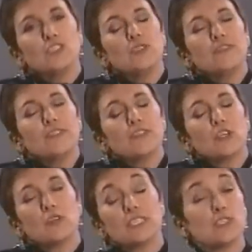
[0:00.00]
Do you have
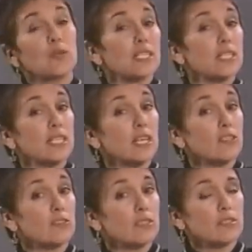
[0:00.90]
difficulty trusting
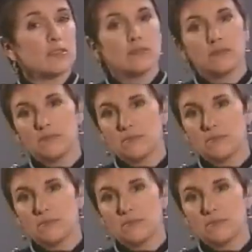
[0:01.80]
others?